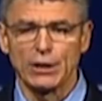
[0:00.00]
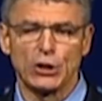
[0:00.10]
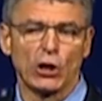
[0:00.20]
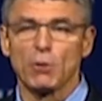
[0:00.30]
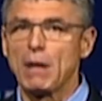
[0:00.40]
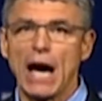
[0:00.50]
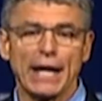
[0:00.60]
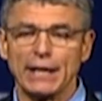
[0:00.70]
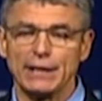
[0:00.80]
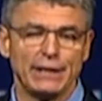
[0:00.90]
Jeremiah,
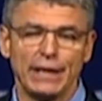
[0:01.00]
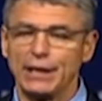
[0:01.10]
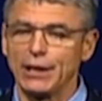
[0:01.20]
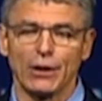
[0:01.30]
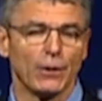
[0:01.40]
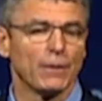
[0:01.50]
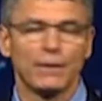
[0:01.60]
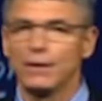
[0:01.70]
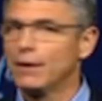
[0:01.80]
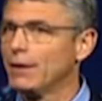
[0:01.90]
and Ezekiel,
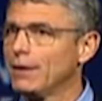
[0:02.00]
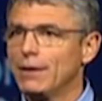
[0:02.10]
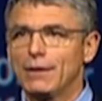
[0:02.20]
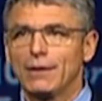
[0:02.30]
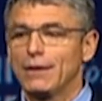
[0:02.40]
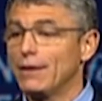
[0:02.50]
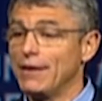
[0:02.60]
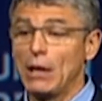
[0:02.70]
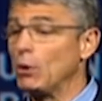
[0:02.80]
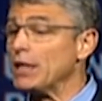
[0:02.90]

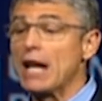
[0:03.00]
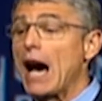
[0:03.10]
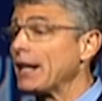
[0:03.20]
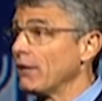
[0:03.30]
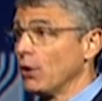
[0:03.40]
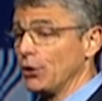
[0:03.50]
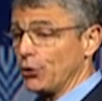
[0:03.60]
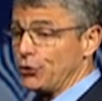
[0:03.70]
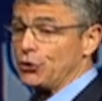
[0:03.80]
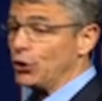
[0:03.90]
they would not have
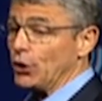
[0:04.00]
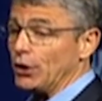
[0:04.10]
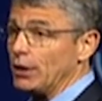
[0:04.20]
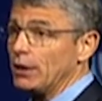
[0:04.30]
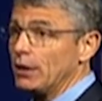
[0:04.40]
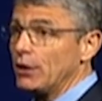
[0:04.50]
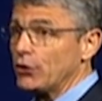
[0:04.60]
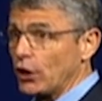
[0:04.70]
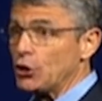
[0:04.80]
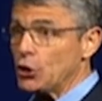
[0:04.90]
understood
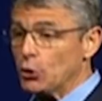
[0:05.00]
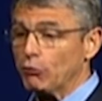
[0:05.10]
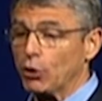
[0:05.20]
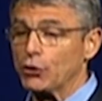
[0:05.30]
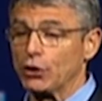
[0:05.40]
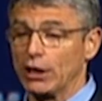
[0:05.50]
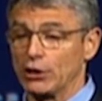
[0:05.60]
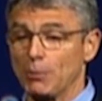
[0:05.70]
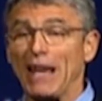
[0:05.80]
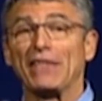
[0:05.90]
such
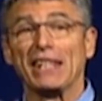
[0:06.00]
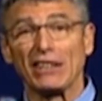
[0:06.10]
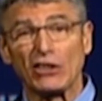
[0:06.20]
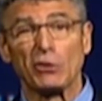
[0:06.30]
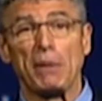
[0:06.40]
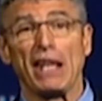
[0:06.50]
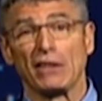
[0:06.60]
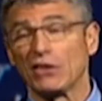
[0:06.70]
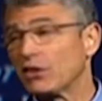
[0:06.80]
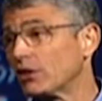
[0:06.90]
universalism at the
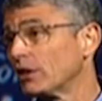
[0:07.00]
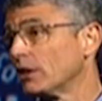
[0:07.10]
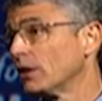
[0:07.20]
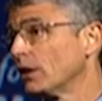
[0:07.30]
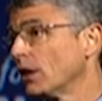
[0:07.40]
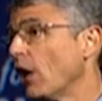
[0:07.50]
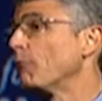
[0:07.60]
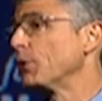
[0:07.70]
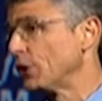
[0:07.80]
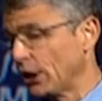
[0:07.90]
expense
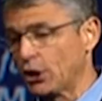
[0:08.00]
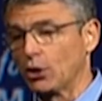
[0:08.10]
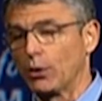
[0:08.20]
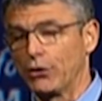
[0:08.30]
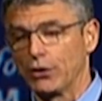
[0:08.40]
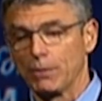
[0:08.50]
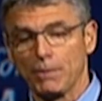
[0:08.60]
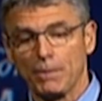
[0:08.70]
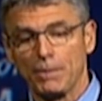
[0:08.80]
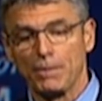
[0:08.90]
of particularism.